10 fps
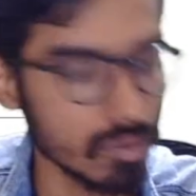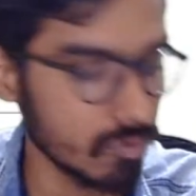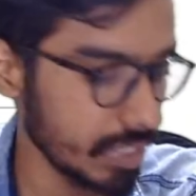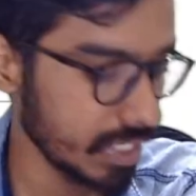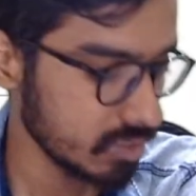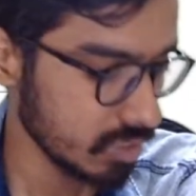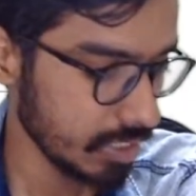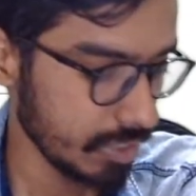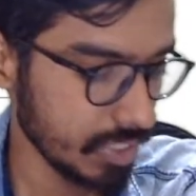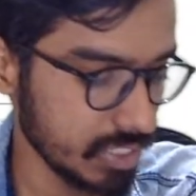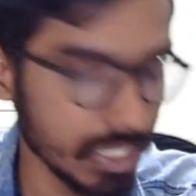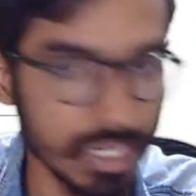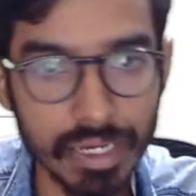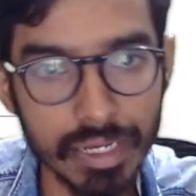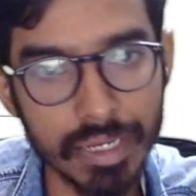phase equation,
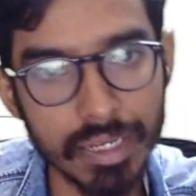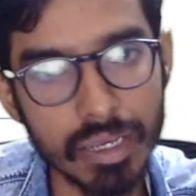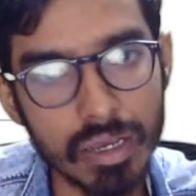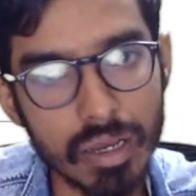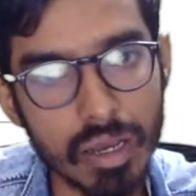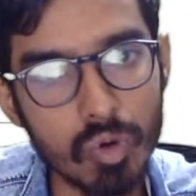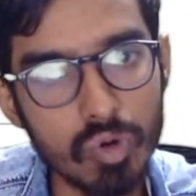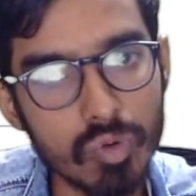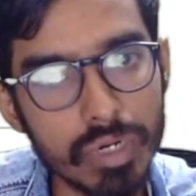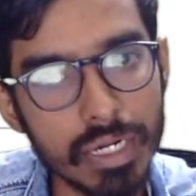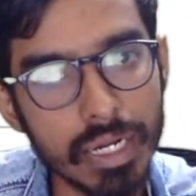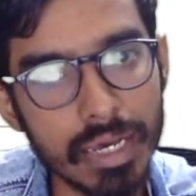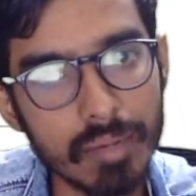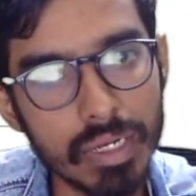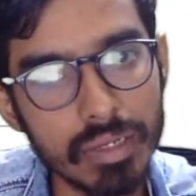outward
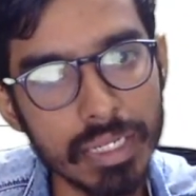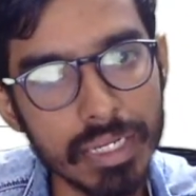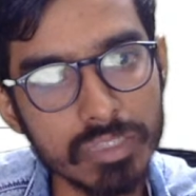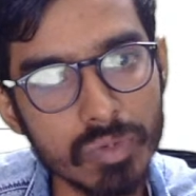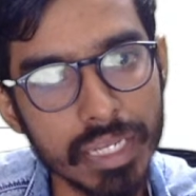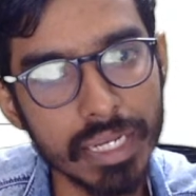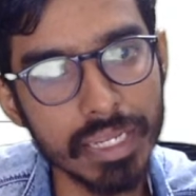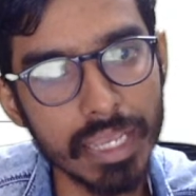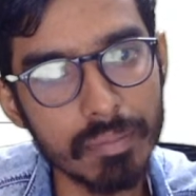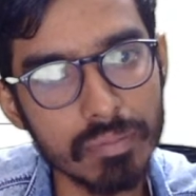normal, that is your n cap.